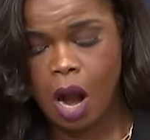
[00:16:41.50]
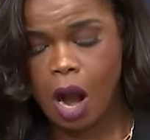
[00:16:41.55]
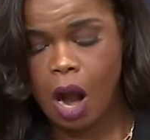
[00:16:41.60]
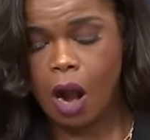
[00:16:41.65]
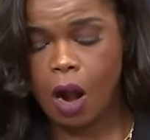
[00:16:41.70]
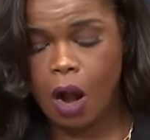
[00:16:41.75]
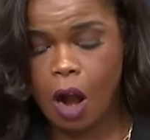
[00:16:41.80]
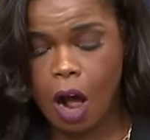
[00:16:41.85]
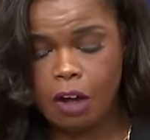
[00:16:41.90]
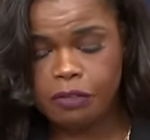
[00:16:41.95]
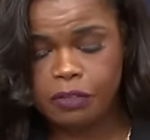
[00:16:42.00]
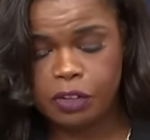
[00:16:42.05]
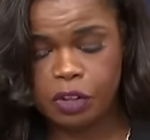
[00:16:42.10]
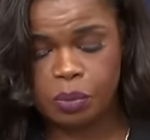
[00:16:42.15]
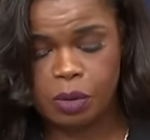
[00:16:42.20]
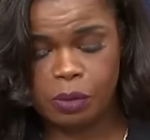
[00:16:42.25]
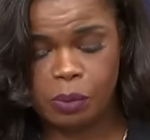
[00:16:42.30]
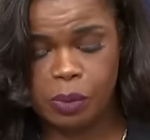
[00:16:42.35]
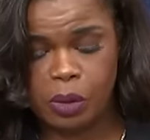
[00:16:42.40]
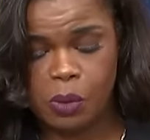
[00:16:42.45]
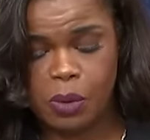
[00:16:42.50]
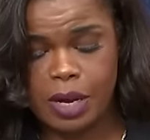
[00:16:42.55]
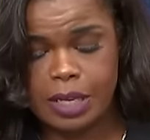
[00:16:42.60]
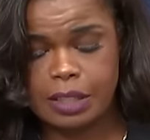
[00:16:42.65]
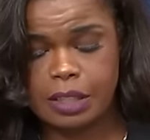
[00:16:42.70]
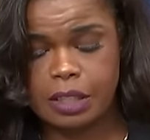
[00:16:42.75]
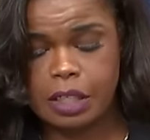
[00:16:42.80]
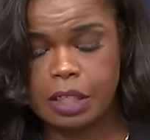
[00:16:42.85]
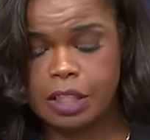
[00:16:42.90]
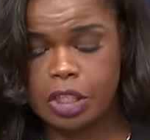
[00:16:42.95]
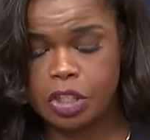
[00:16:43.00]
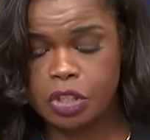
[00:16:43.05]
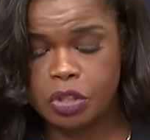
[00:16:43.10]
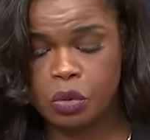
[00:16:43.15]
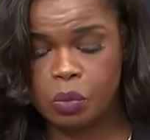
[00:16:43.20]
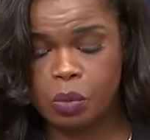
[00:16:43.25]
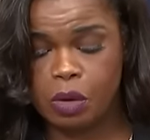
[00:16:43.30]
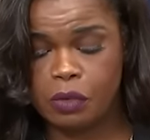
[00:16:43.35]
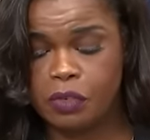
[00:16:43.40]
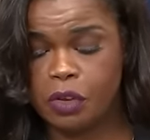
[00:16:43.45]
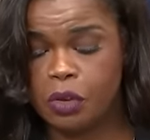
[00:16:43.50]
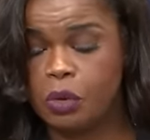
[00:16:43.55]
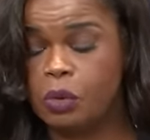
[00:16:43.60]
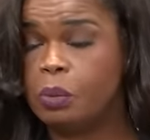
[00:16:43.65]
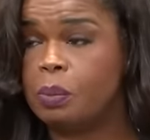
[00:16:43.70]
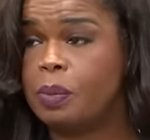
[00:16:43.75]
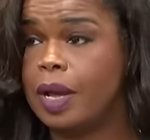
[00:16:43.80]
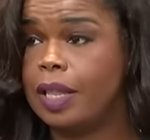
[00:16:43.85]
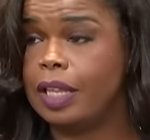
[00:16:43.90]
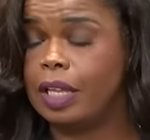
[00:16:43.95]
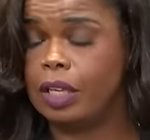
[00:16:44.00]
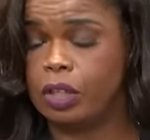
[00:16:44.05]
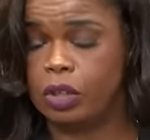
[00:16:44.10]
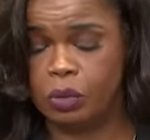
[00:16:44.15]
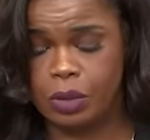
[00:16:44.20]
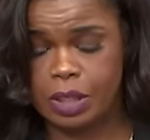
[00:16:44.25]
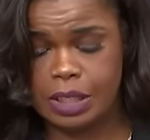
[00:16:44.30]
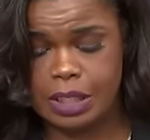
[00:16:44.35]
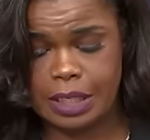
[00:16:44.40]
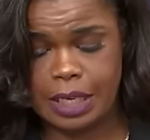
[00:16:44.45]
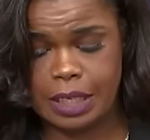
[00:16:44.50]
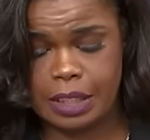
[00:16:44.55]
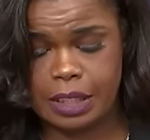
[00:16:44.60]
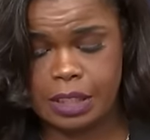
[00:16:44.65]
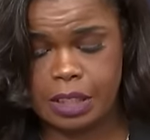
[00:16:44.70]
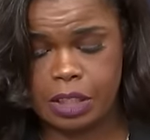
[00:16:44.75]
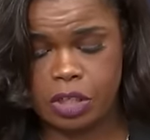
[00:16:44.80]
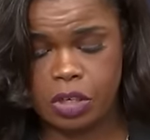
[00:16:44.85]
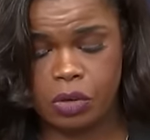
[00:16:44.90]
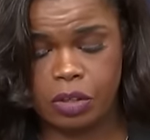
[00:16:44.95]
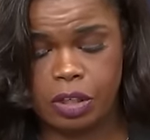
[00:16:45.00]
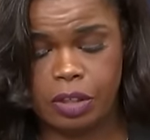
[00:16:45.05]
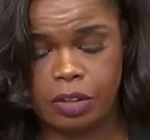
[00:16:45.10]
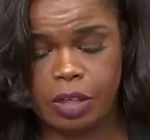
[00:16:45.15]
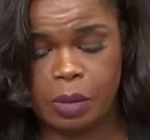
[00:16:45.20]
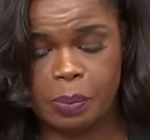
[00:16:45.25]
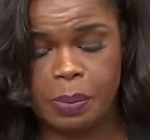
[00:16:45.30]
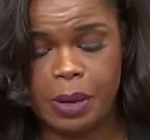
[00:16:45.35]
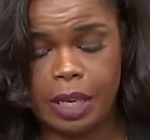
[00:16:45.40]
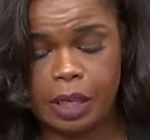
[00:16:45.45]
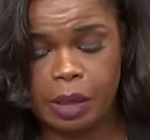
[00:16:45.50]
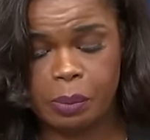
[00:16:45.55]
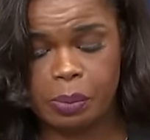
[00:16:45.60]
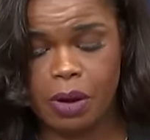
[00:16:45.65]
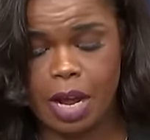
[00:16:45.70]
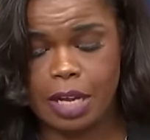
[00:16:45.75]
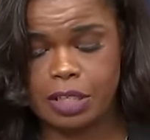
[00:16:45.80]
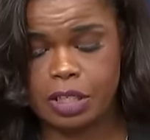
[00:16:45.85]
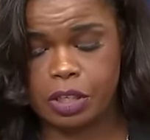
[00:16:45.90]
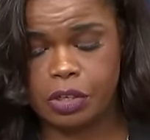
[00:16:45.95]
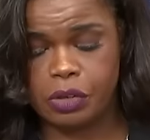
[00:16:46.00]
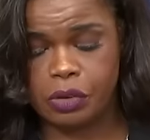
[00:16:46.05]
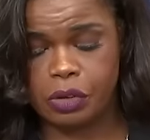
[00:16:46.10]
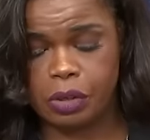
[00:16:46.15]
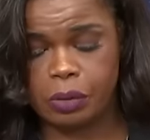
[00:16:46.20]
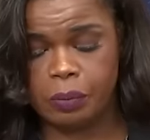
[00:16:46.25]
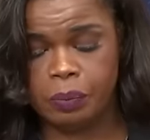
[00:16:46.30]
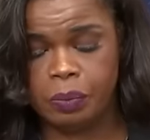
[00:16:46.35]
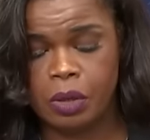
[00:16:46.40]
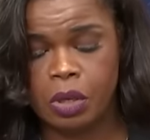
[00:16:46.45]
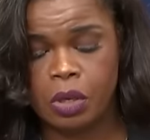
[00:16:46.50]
our office will request an additional review by the Illinois State's Attorney's Appellate Prosecutor,